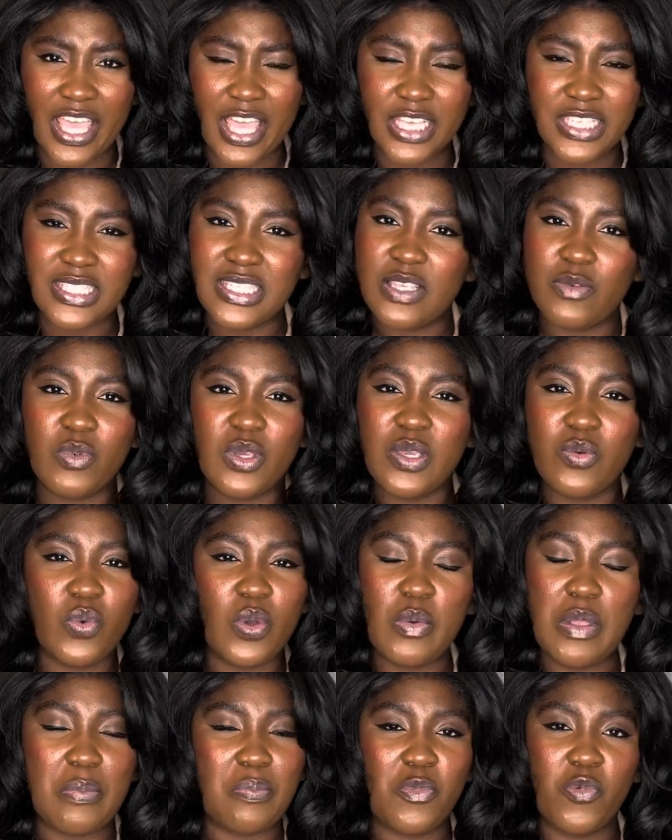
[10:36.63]
See,
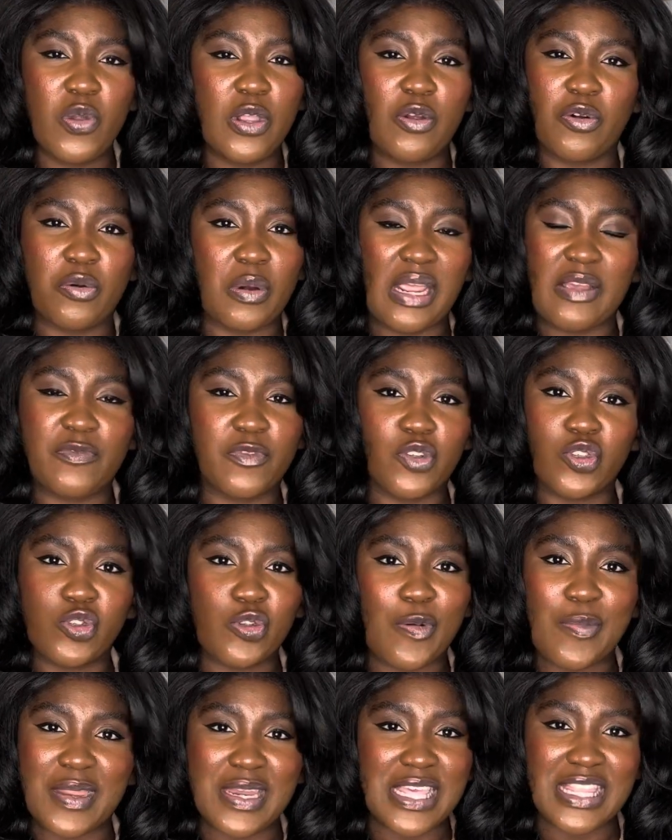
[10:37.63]
we crave for so
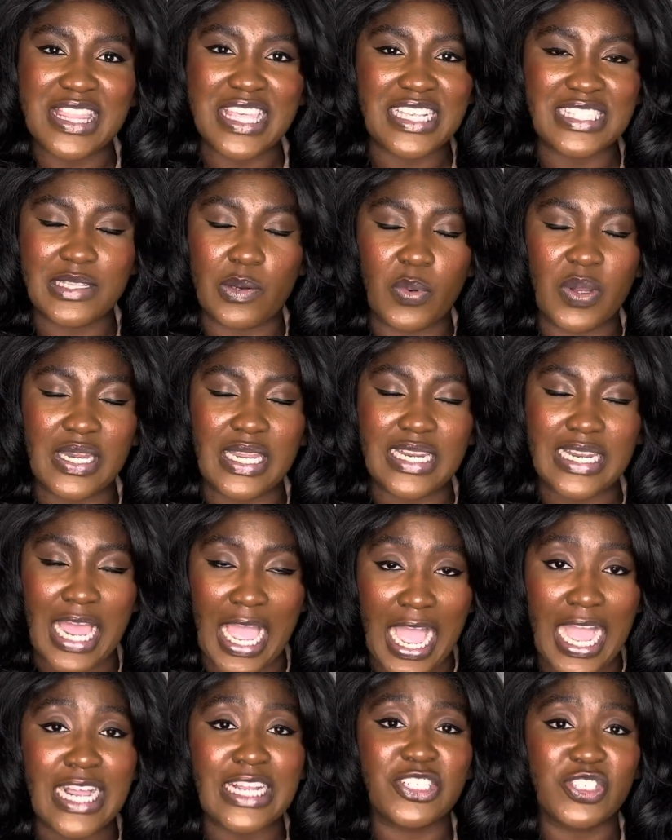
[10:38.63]
many things that when it
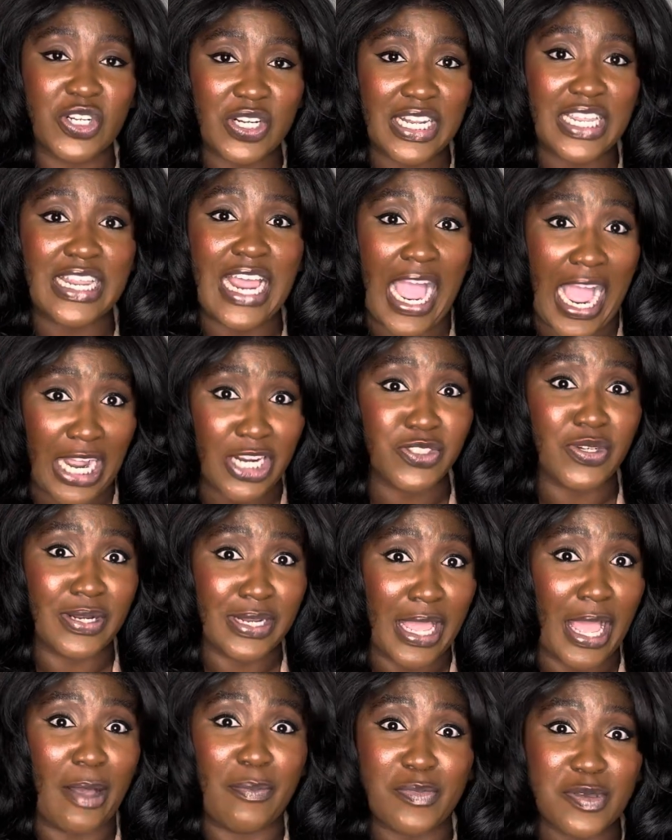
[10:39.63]
actually
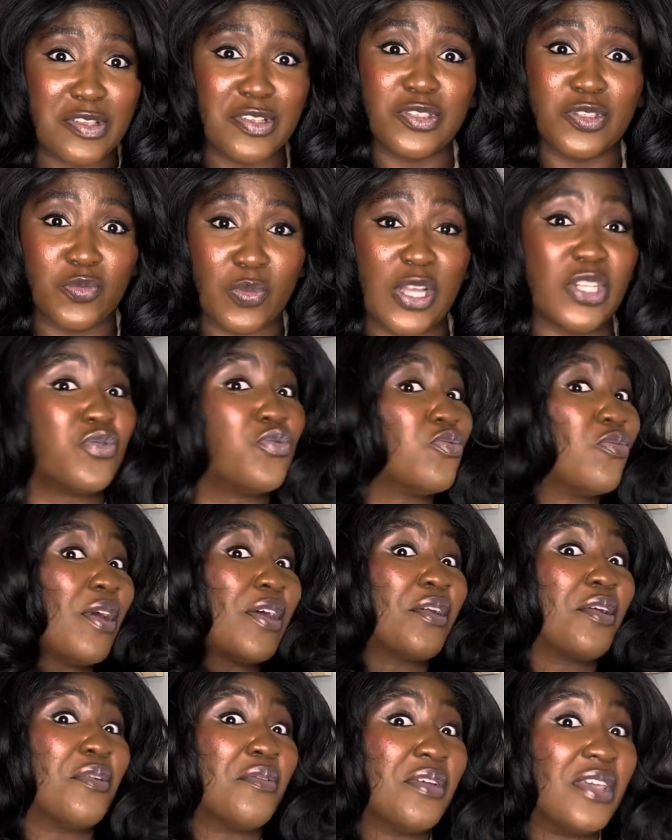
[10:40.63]
happens to us, we run
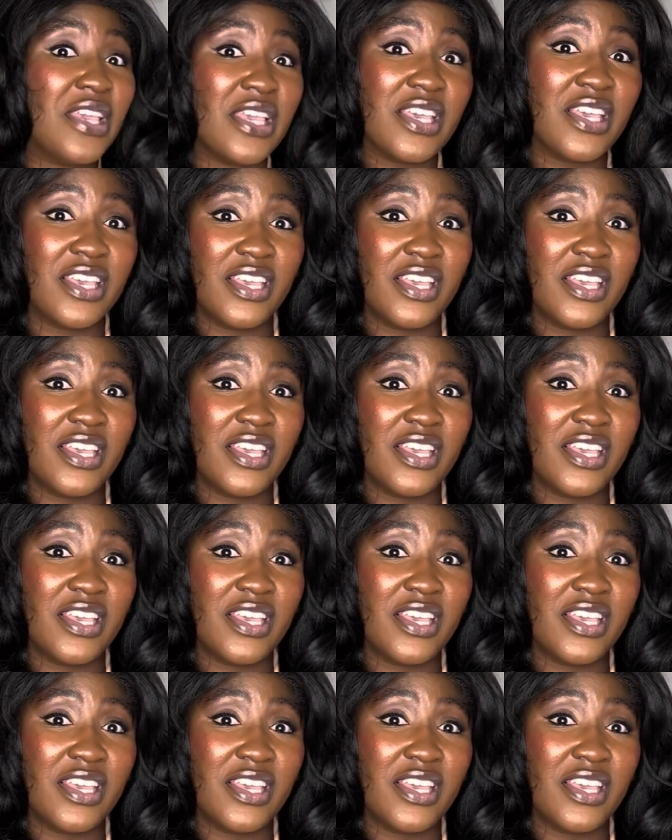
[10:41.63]
away.